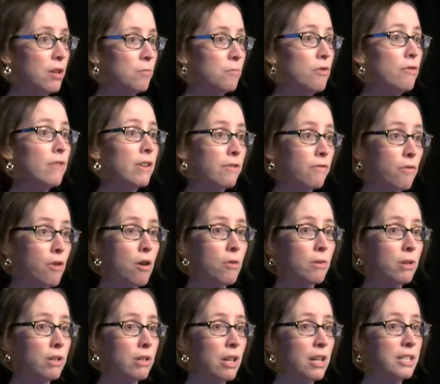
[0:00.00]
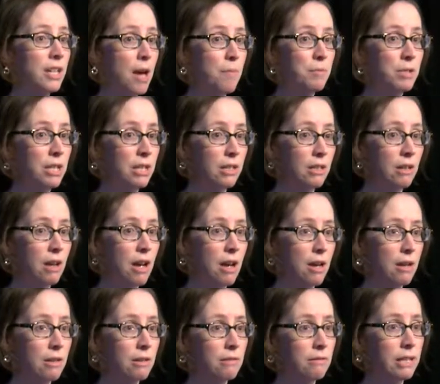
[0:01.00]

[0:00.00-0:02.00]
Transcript: moving forward, adopting uh,